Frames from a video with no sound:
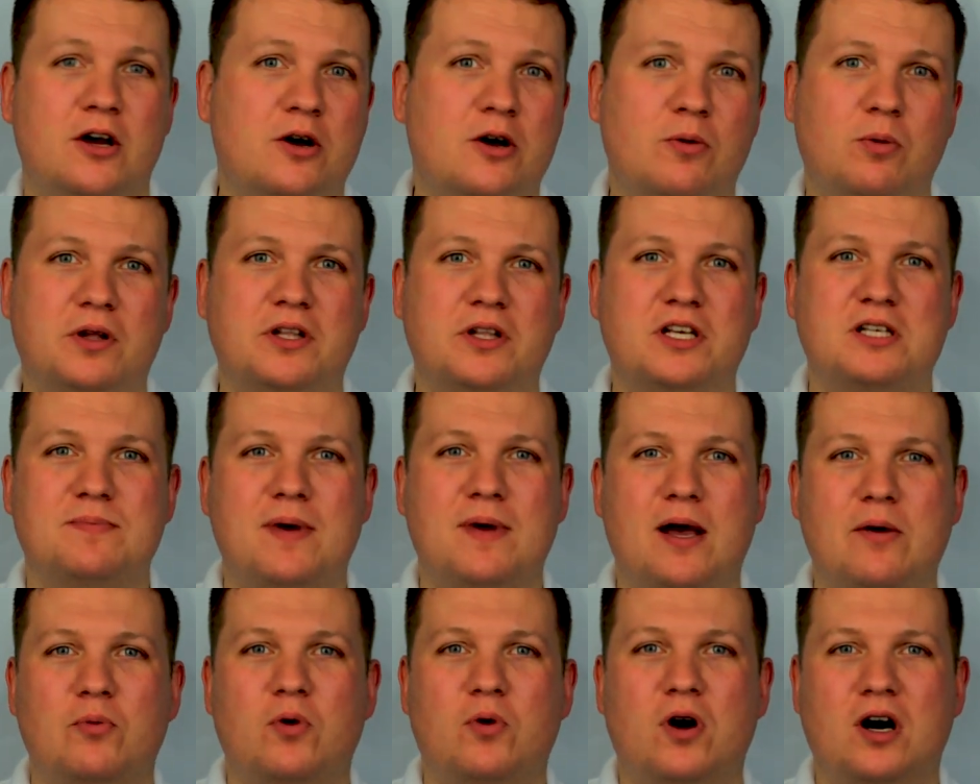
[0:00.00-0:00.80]
What this
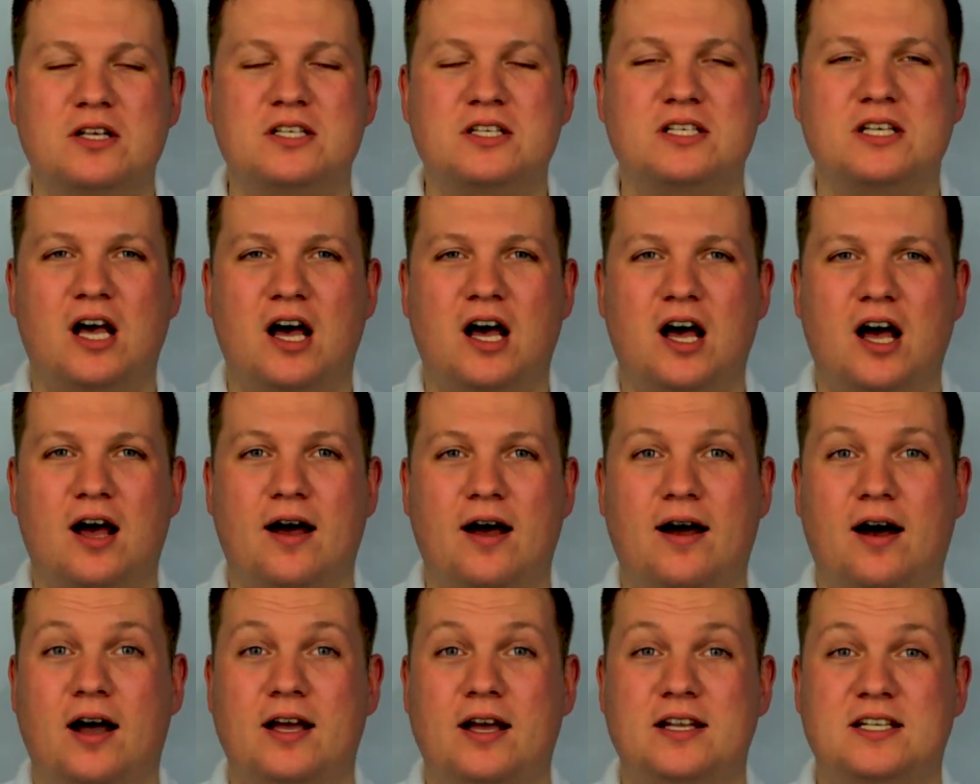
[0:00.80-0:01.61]
meant was
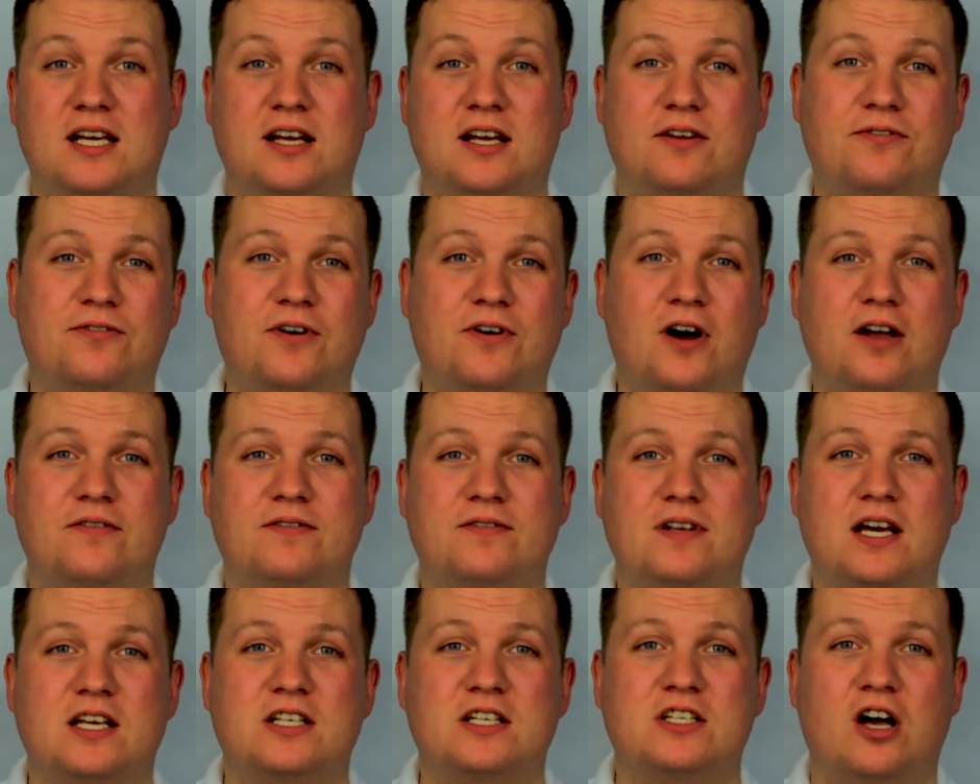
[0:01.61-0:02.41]
I did 5
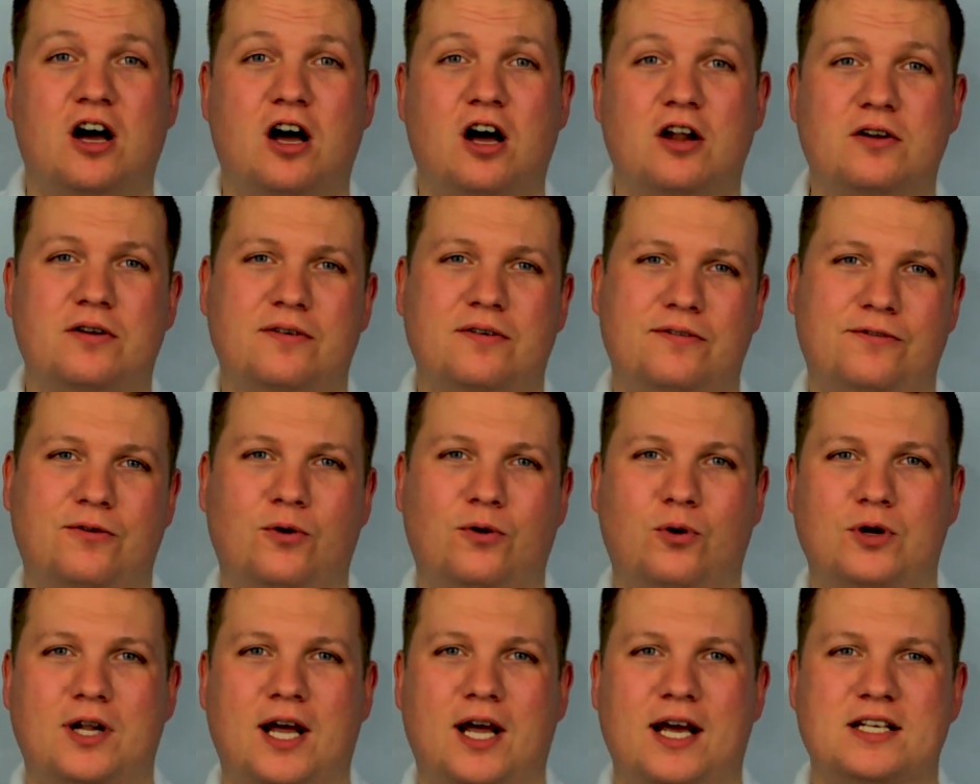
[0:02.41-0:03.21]
days on,
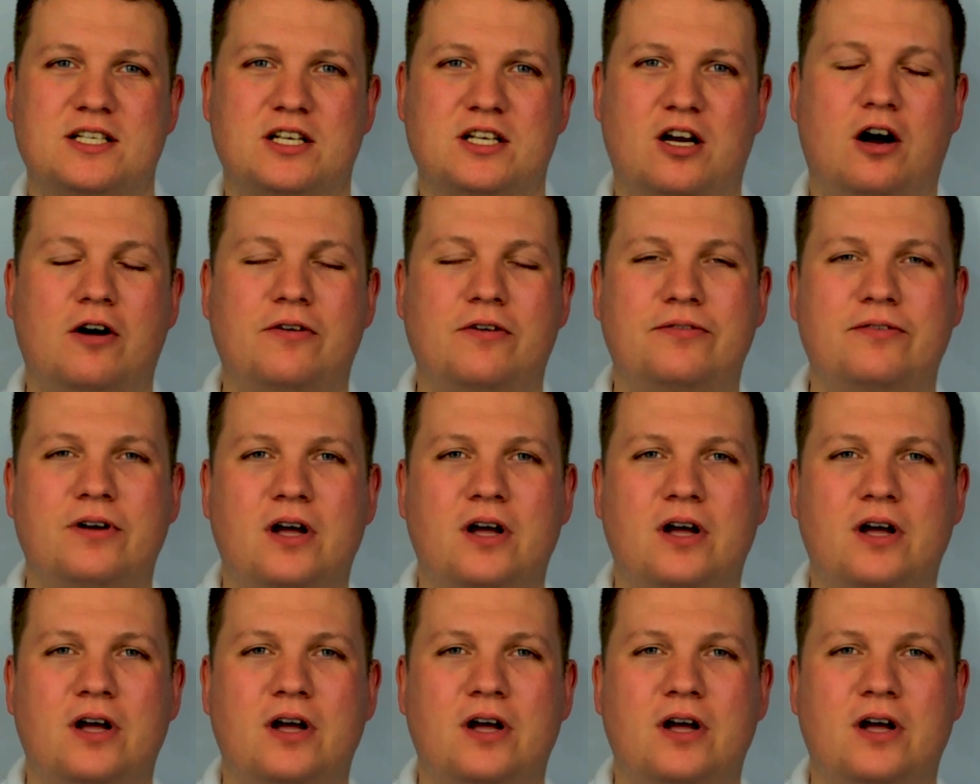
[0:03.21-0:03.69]
4 days off.